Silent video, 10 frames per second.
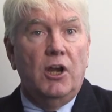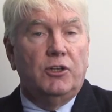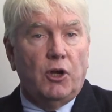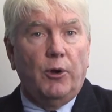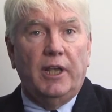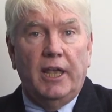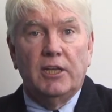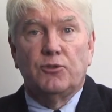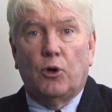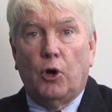during
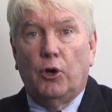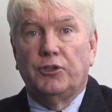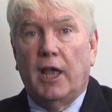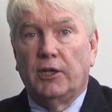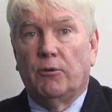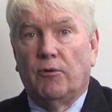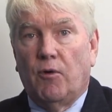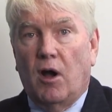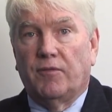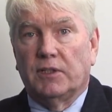his or her tenure of
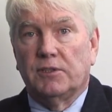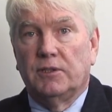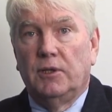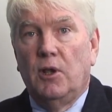office.